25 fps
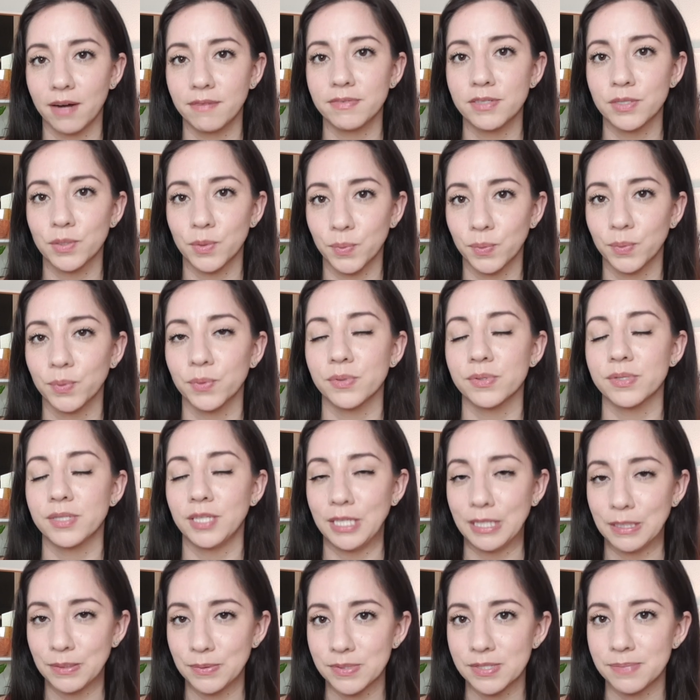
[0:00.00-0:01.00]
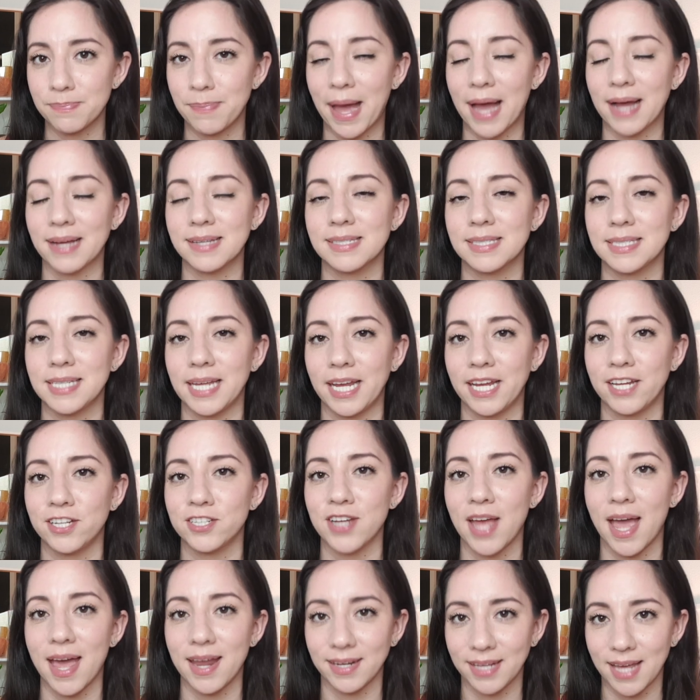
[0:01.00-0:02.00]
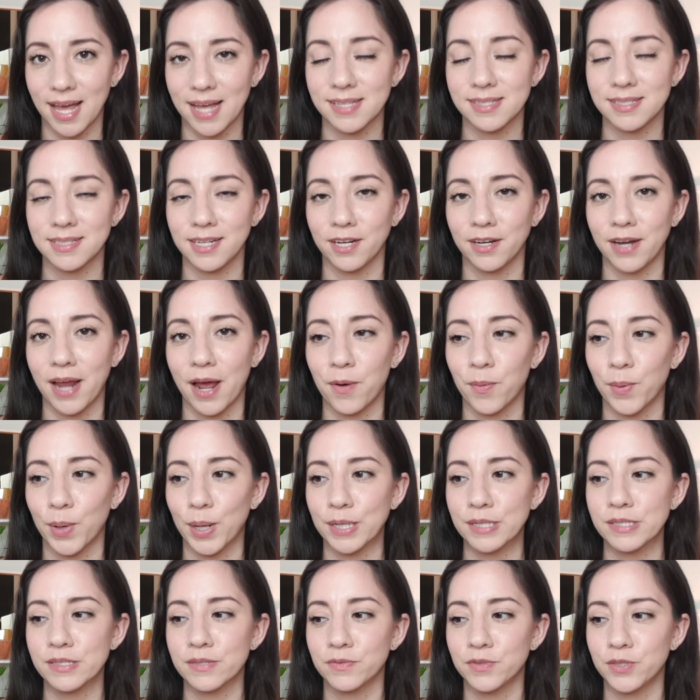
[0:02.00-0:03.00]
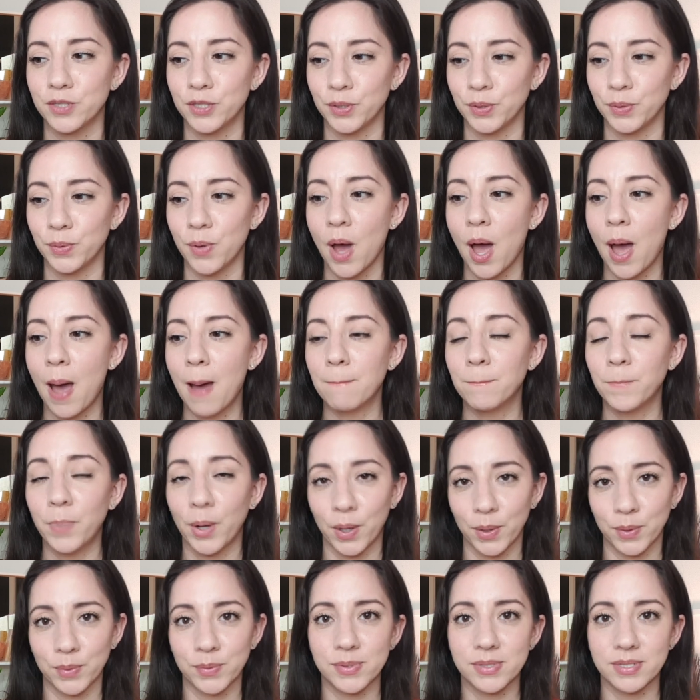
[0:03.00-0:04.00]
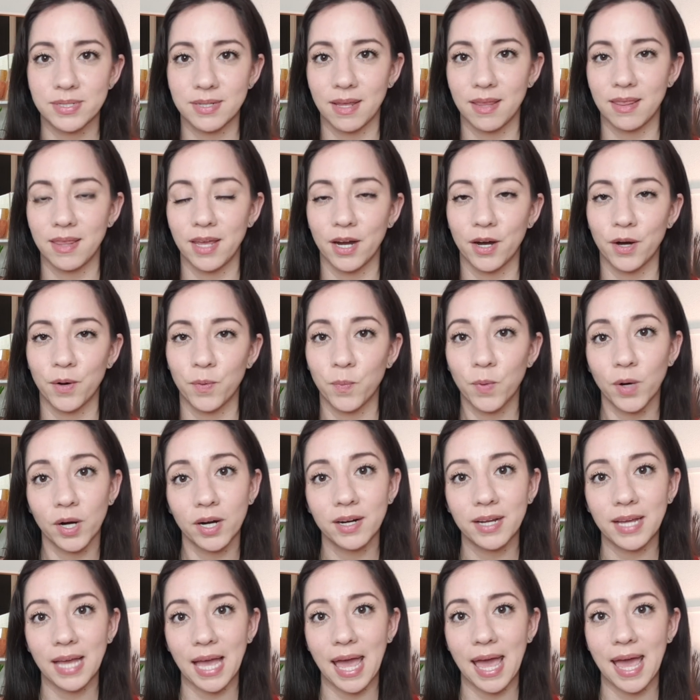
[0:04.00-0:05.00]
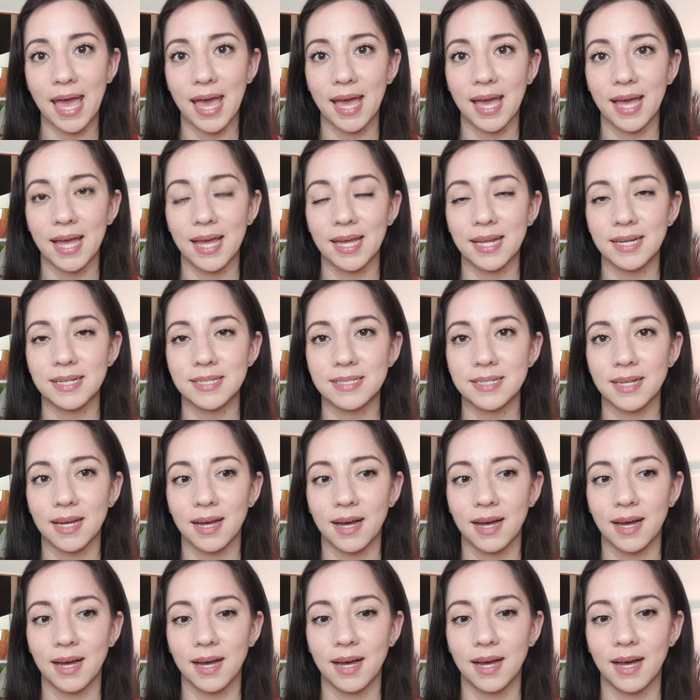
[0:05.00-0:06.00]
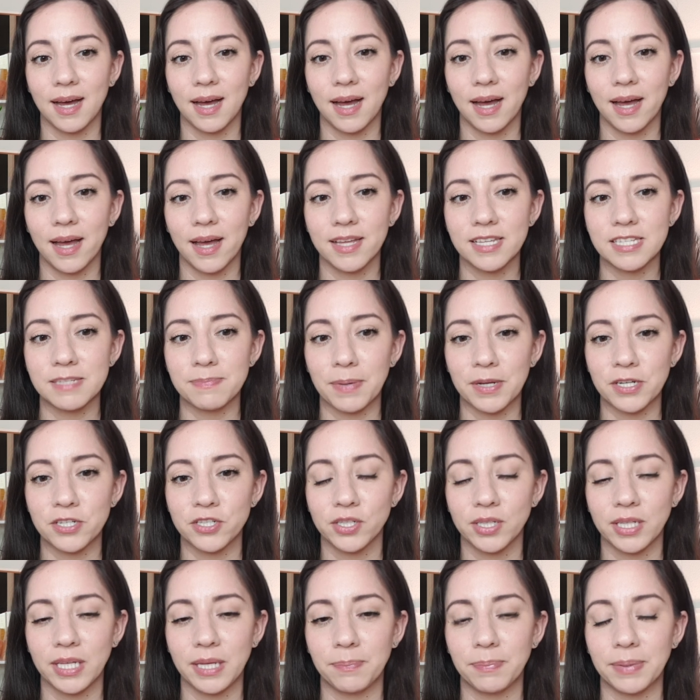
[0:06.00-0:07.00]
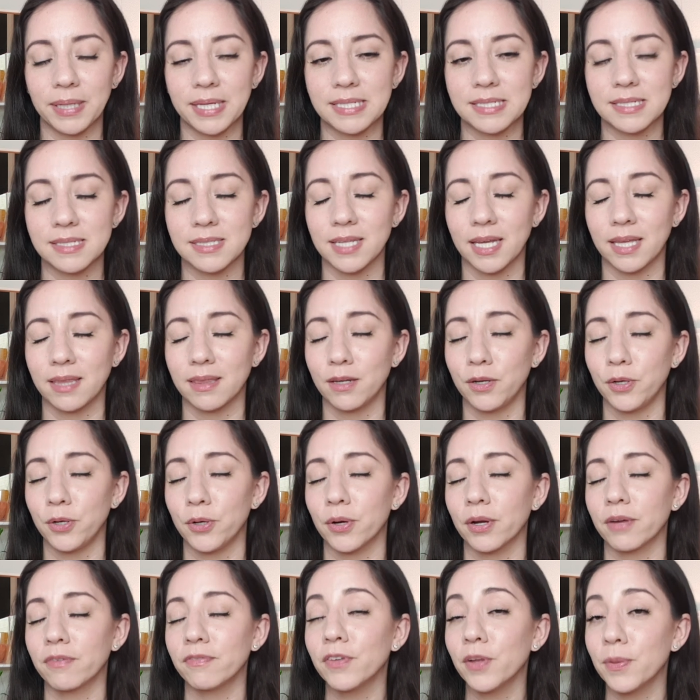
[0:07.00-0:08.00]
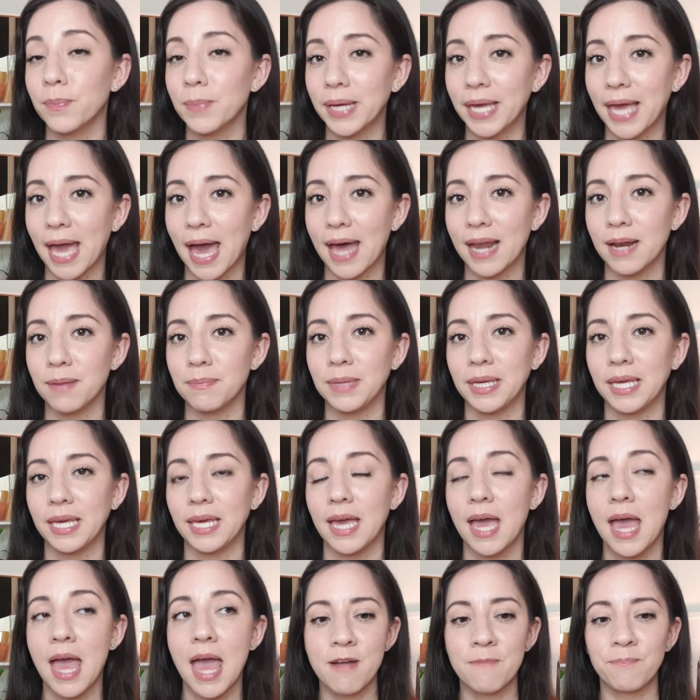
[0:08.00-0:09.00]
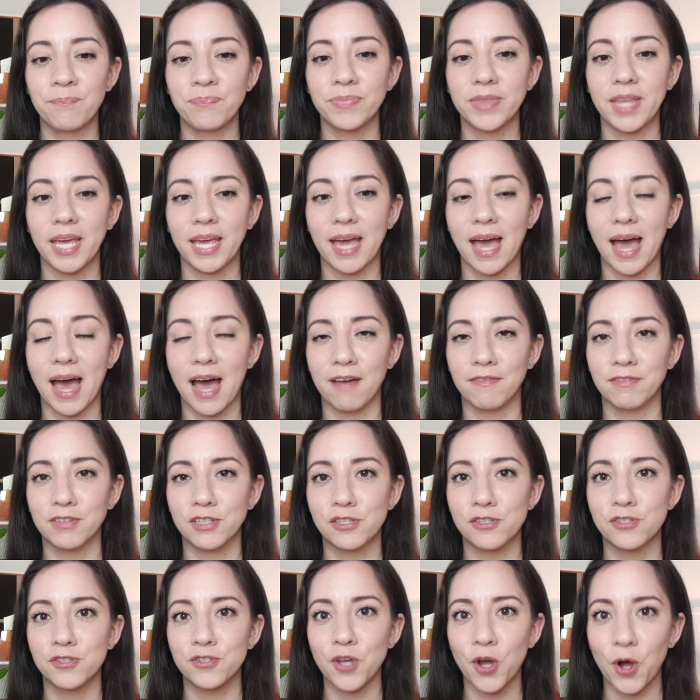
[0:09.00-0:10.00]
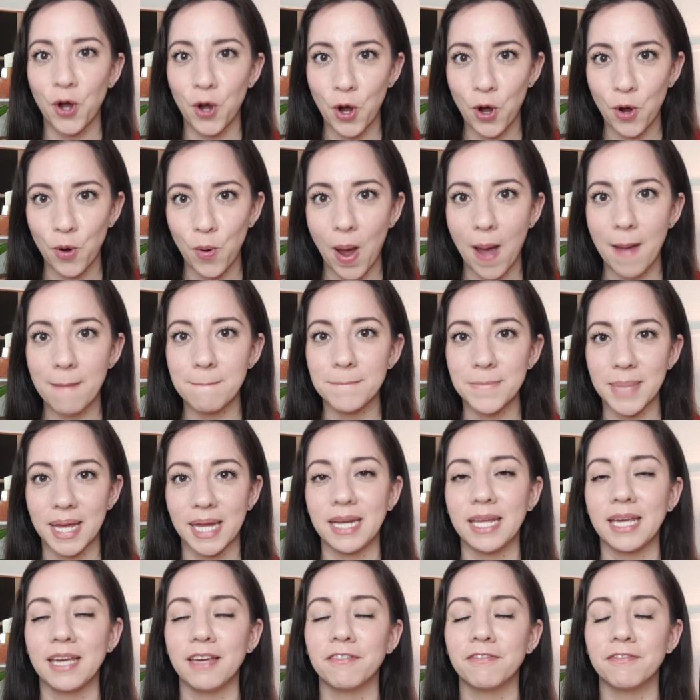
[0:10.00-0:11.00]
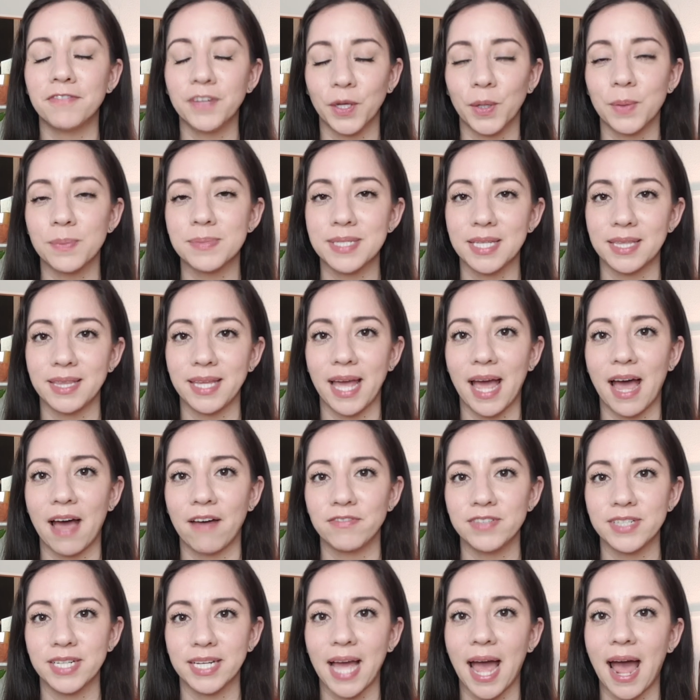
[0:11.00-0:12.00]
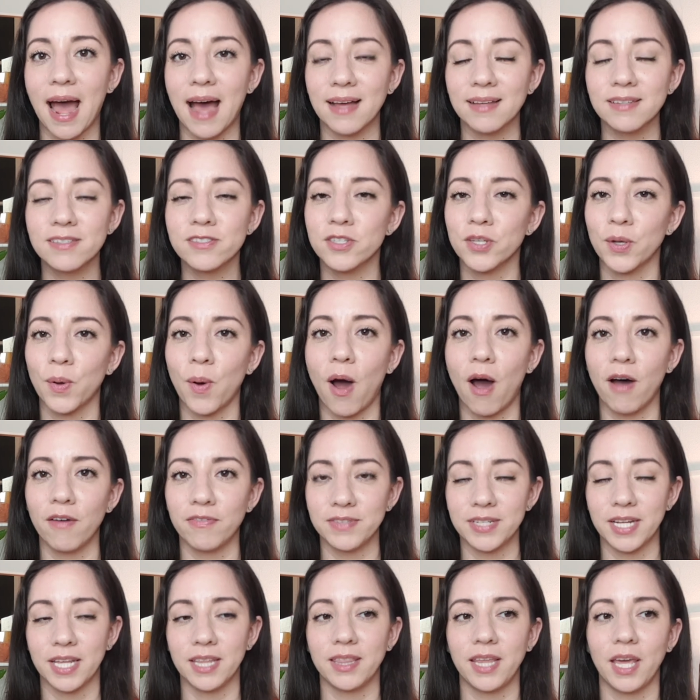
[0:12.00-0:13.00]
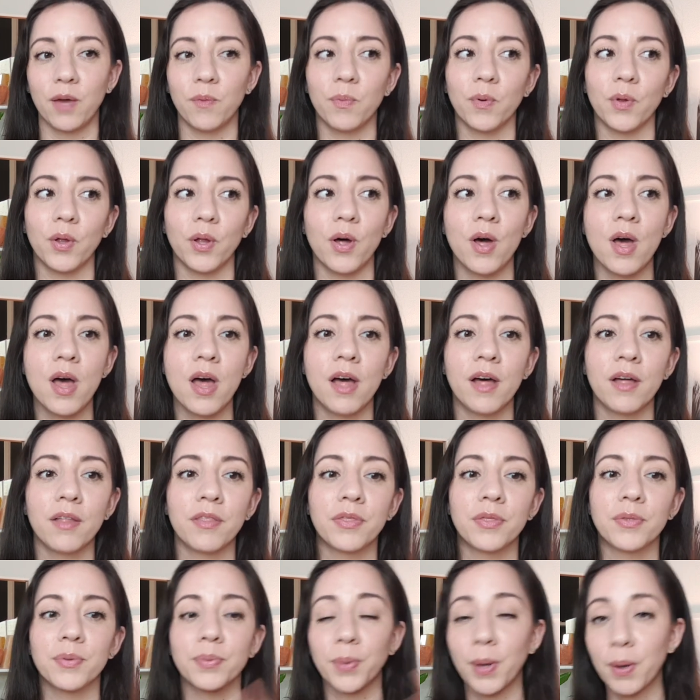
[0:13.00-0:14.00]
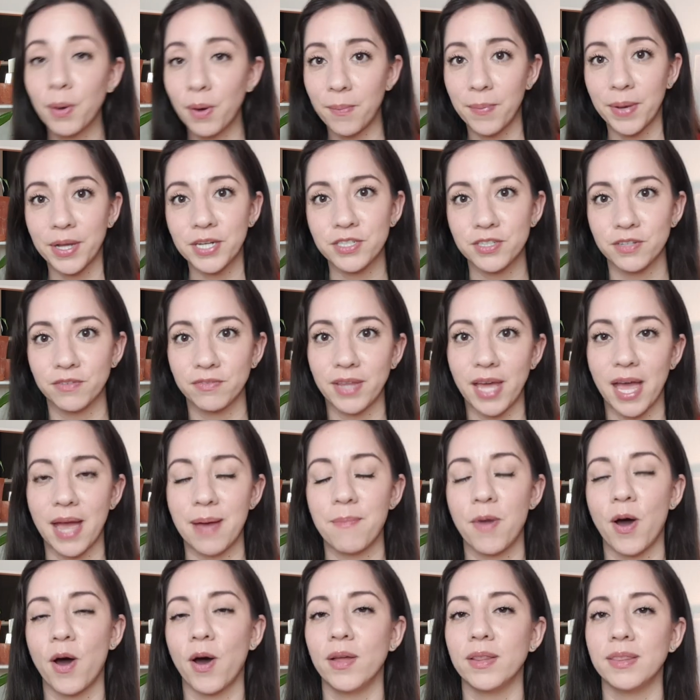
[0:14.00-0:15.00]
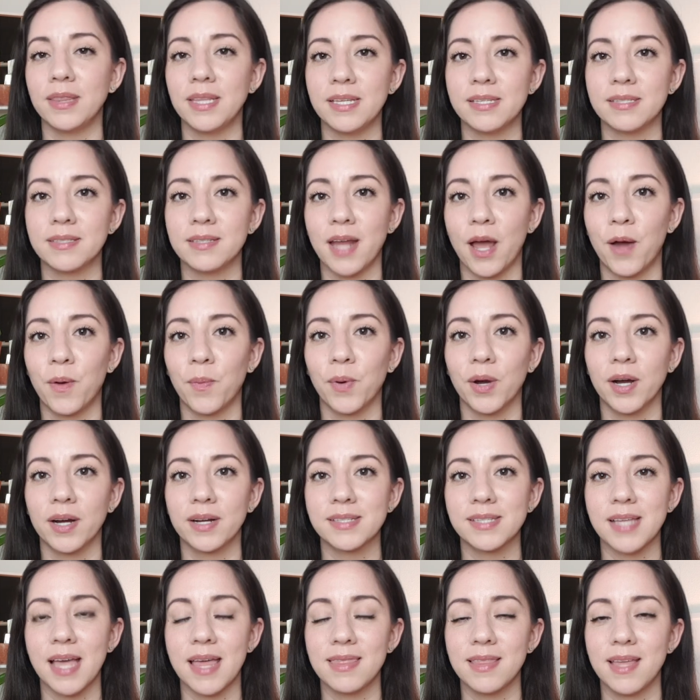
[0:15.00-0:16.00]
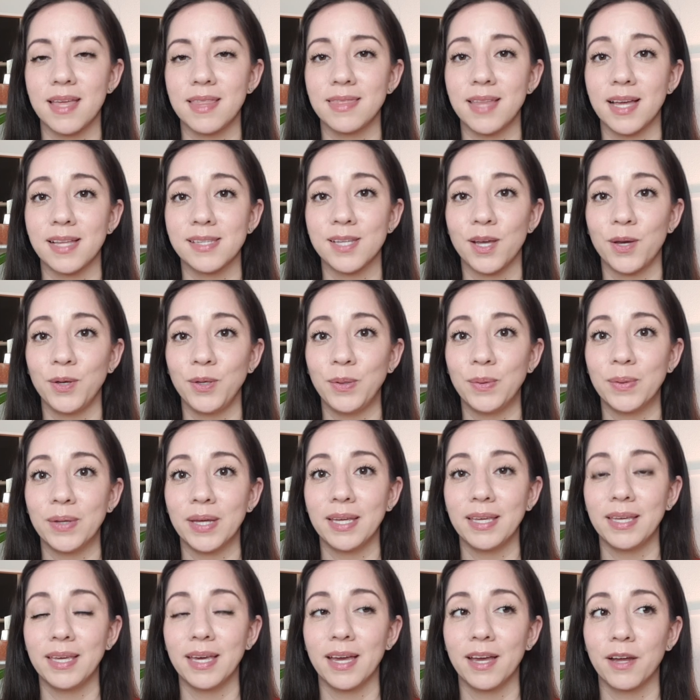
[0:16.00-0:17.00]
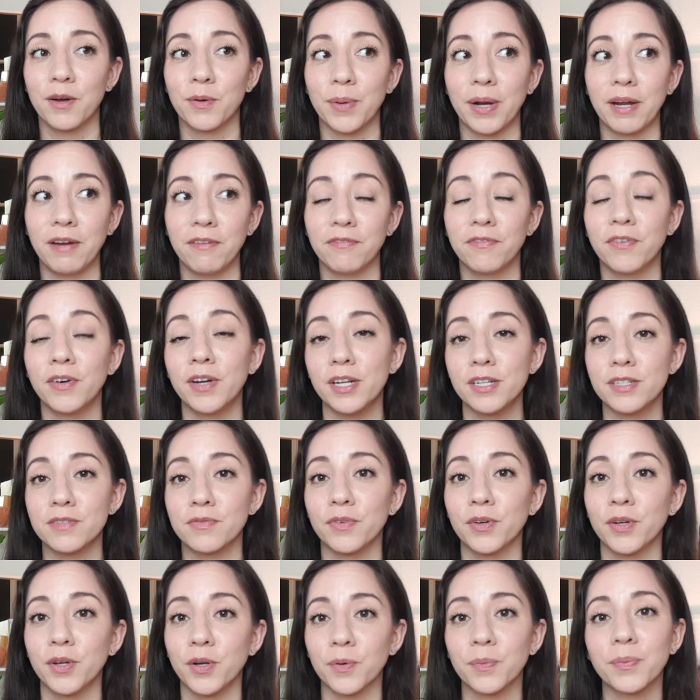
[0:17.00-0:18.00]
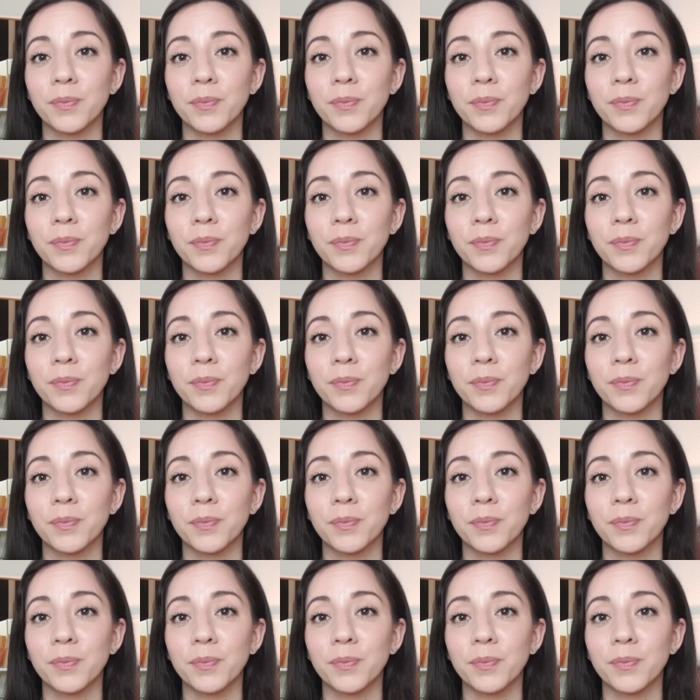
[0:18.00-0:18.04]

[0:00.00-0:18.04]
of schools use Backstage and casting networks to post their work, and especially places like the New York Film Academy. They have so many films that they have to cast, so often they will throw a bunch of them on these networks, and then that's how you can get great footage for your